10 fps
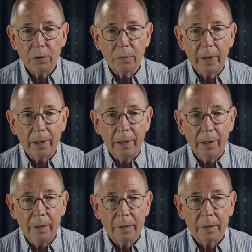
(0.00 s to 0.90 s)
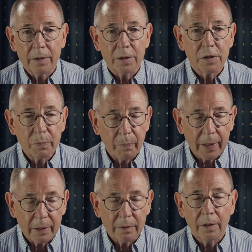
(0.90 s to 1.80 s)
you be a leader
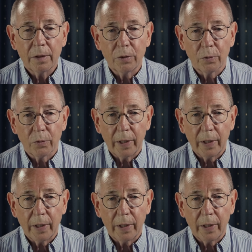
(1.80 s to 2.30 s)
despite your